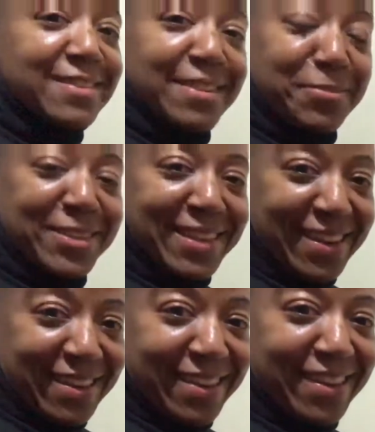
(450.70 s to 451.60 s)
I'm going to say
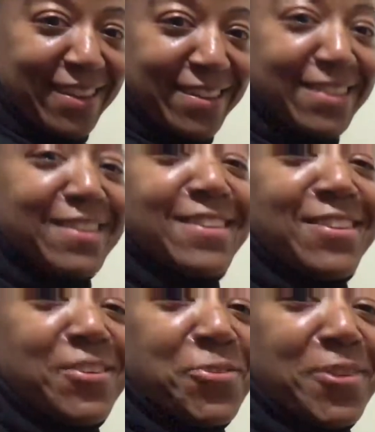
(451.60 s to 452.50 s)
it again.
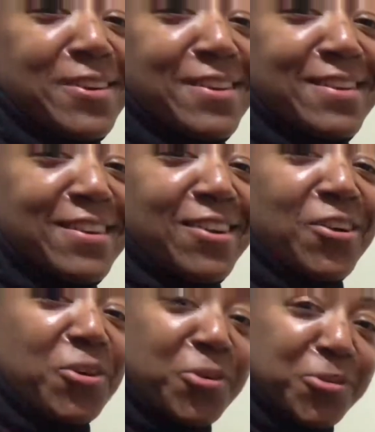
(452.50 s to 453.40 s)
You want to
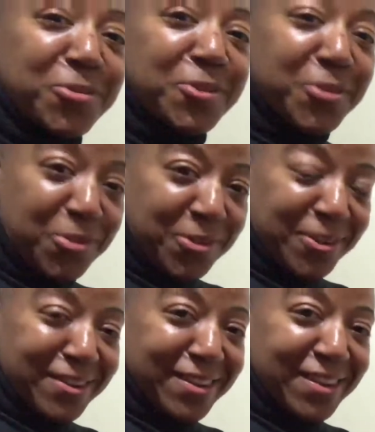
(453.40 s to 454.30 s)
hold the
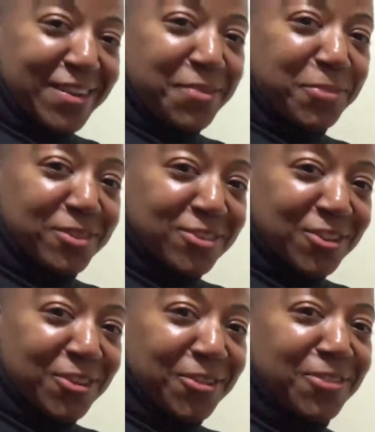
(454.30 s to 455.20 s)
cork but
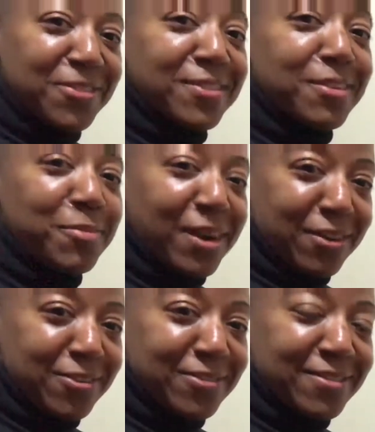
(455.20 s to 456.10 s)
turn the
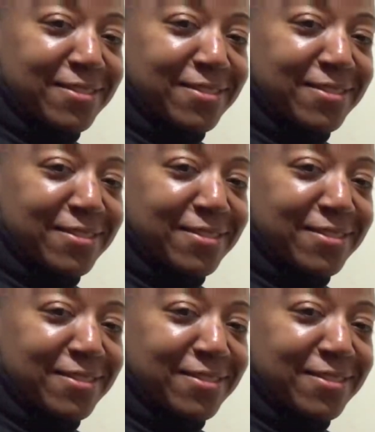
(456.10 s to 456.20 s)
bottle.